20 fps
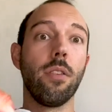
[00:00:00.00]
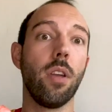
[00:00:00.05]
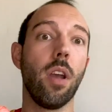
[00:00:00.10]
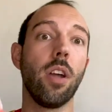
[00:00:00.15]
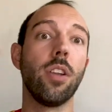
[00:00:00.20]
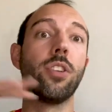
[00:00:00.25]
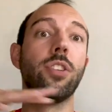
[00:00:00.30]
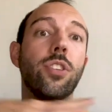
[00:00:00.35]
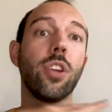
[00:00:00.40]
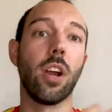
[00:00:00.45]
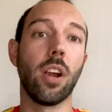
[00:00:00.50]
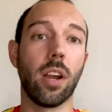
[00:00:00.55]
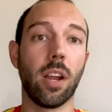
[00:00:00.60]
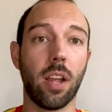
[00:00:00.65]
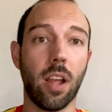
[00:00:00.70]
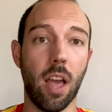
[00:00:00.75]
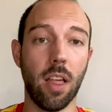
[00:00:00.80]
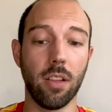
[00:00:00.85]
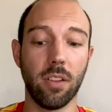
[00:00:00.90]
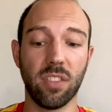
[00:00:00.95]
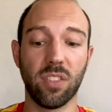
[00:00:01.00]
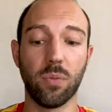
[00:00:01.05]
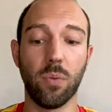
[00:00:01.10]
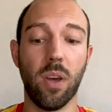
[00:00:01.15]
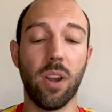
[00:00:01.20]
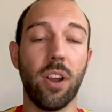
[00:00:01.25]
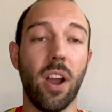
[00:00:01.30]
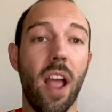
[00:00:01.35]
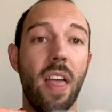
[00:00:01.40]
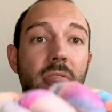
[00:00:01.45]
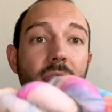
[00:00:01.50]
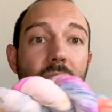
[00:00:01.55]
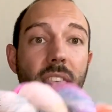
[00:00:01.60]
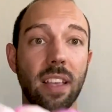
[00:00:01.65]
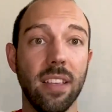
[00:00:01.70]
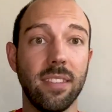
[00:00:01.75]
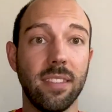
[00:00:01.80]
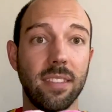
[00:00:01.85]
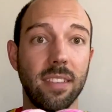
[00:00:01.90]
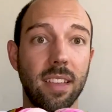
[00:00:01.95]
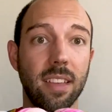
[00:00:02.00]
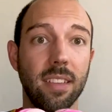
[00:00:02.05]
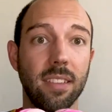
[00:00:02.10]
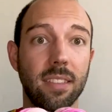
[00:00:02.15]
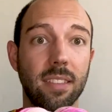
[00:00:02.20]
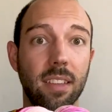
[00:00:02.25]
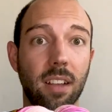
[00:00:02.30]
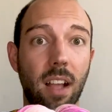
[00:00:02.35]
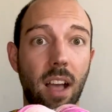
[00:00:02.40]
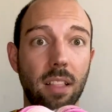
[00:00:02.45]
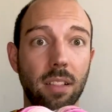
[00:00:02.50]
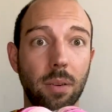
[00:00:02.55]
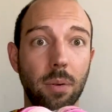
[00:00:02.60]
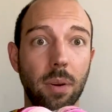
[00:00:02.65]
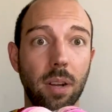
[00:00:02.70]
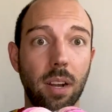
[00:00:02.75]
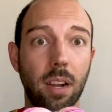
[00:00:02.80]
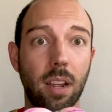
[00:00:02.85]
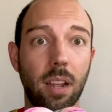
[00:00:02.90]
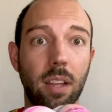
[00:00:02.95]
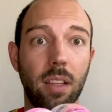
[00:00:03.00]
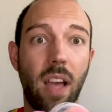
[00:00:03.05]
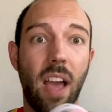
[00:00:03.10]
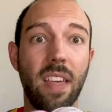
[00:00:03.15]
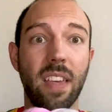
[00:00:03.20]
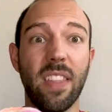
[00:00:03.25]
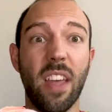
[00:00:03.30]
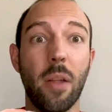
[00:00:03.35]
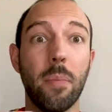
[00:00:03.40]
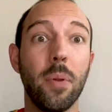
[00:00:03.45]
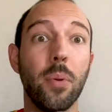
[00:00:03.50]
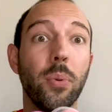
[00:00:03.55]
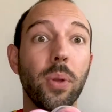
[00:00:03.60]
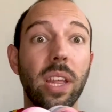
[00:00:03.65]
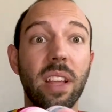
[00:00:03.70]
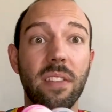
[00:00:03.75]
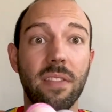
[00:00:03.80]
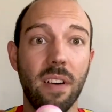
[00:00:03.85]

a dark color sweater, and this is the color work. I think that'd be really